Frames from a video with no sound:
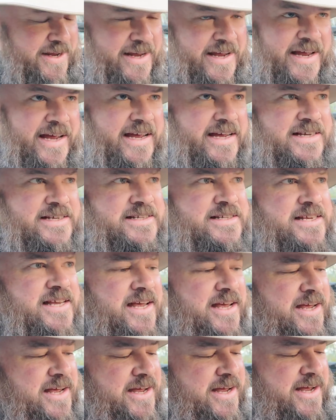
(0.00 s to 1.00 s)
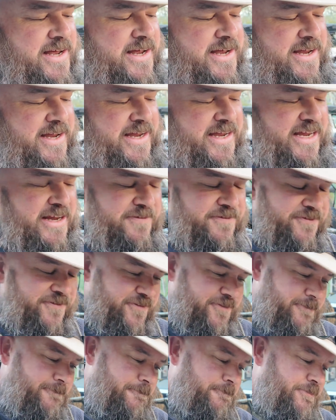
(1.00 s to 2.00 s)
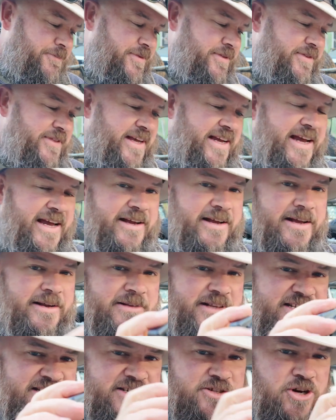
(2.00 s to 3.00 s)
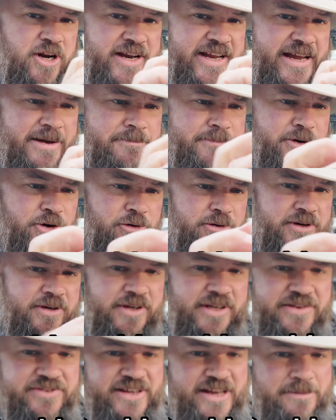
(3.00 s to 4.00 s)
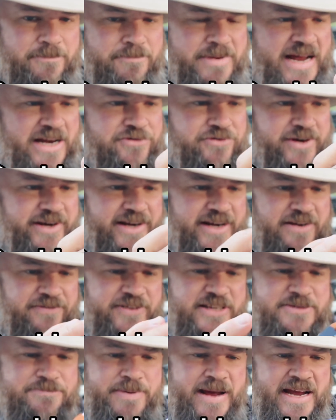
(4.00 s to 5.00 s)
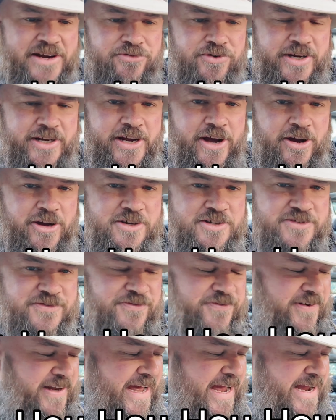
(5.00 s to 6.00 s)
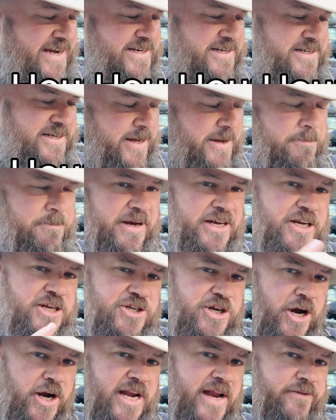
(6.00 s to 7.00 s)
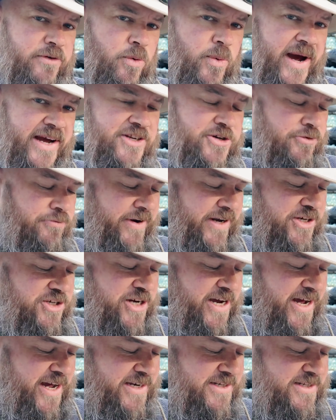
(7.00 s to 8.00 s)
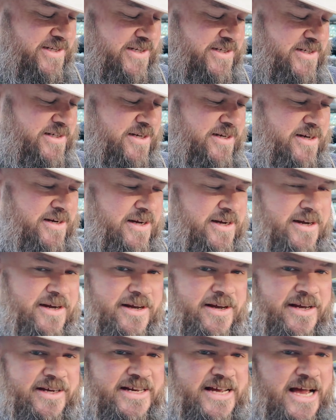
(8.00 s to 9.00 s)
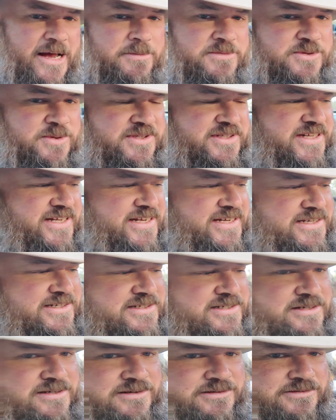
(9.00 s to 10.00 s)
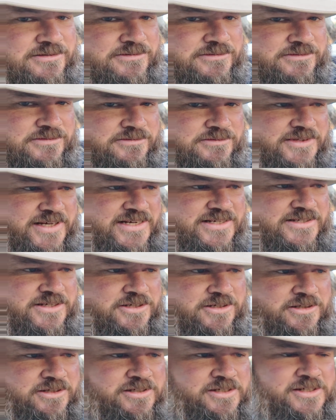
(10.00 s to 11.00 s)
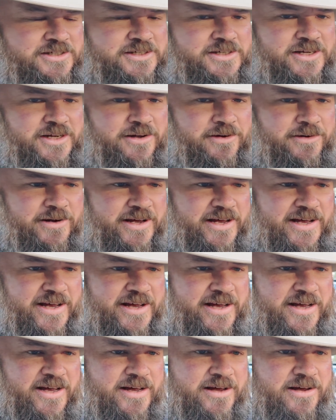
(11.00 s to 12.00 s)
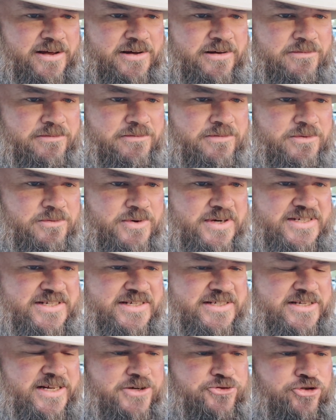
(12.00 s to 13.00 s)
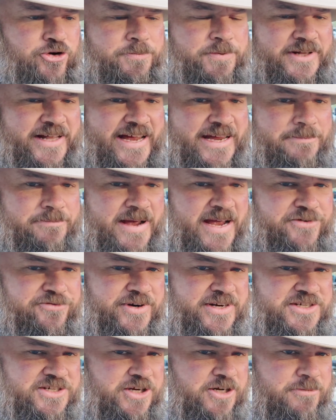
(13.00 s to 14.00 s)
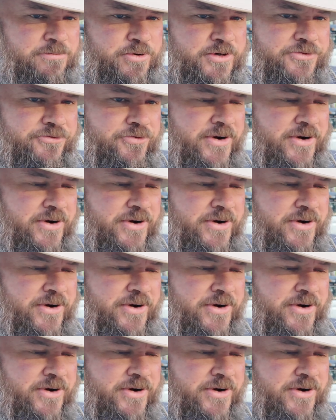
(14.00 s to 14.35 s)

is this has got an inbuilt lithium battery, and if this battery goes flat but you don't have a way to recharge this, it comes with these little what is these, AAA batteries. You can put